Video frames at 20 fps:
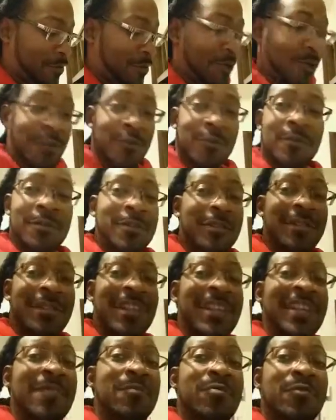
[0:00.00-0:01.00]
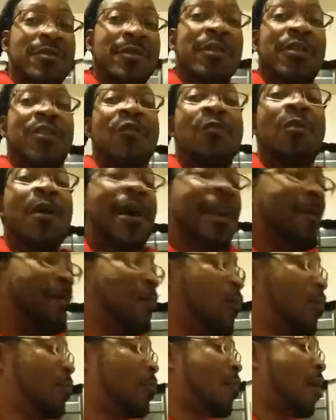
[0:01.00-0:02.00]
No, Libras. There's nobody
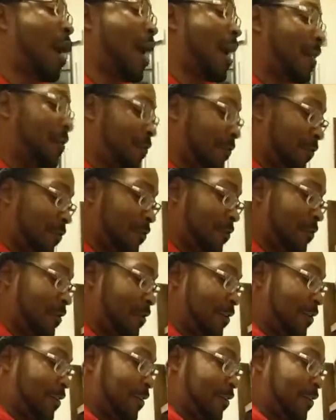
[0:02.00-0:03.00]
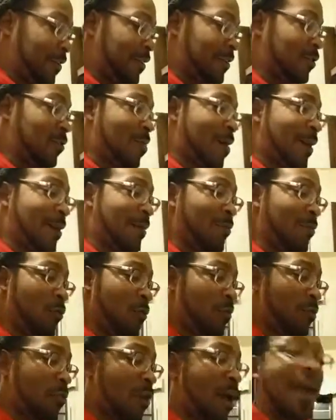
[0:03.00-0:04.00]
more prideful. There's nobody
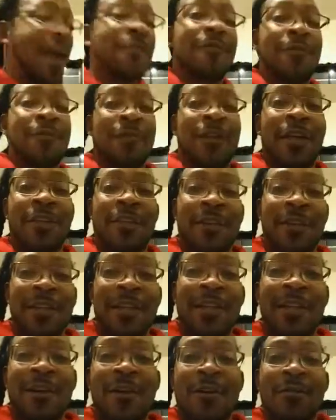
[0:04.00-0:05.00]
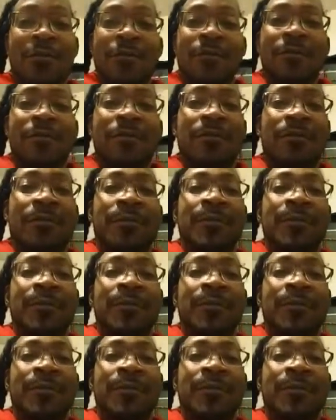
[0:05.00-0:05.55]
more prideful than the Leos.